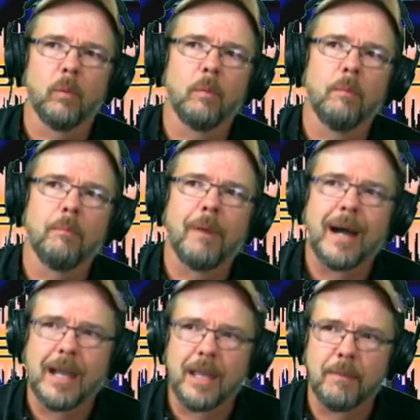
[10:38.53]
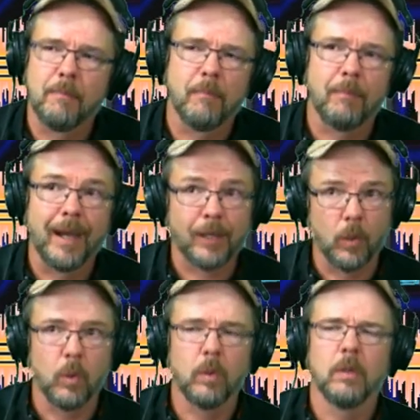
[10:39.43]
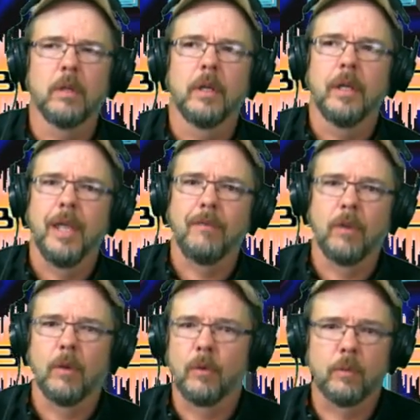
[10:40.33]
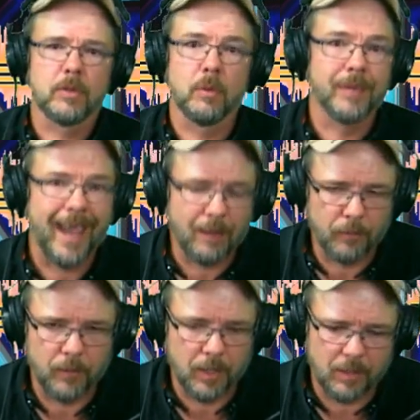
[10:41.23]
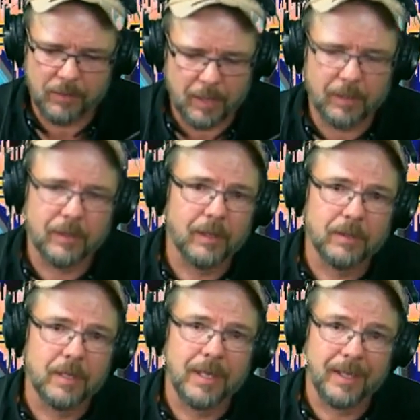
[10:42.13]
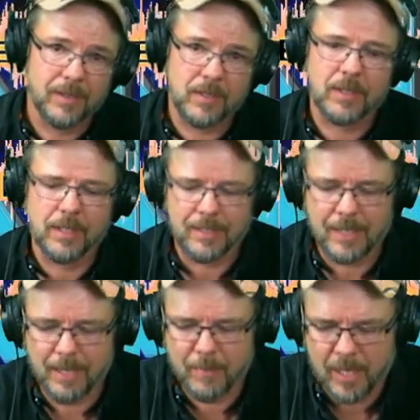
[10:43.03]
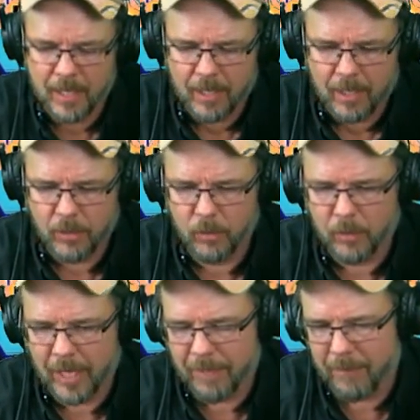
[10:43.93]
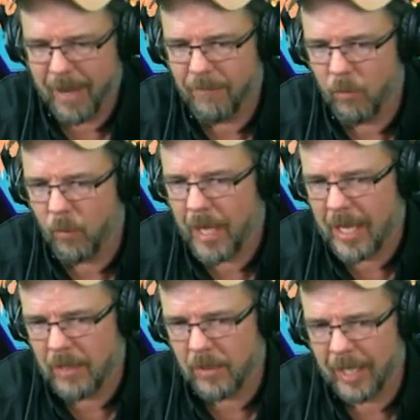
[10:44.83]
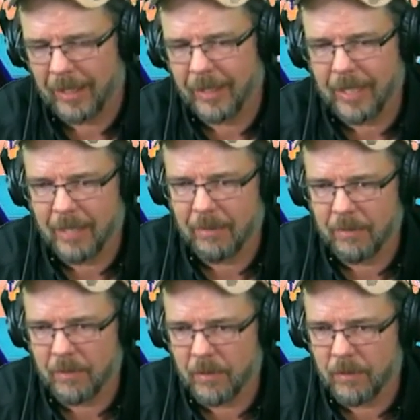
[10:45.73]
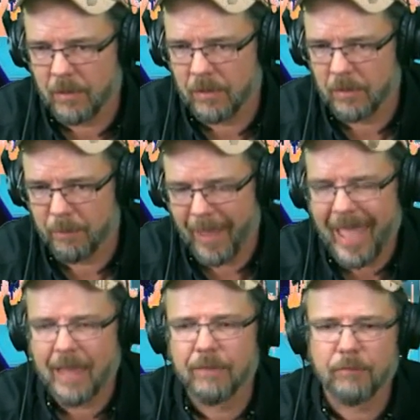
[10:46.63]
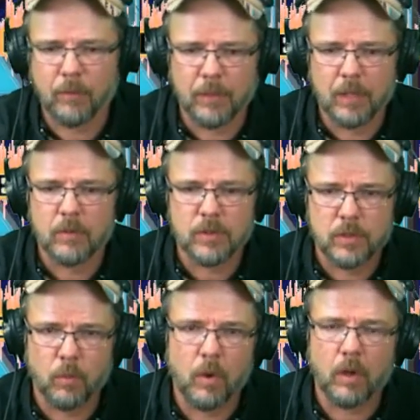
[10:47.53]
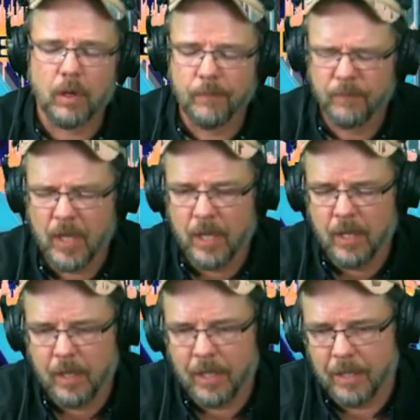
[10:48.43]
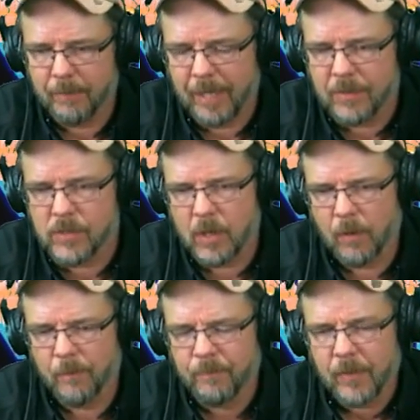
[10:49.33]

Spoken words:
my goal, even though there was no title to it. TeNaK Talk didn't exist at that time. You kind of paved the way. You kind of laid down the path for the others to walk on, and so.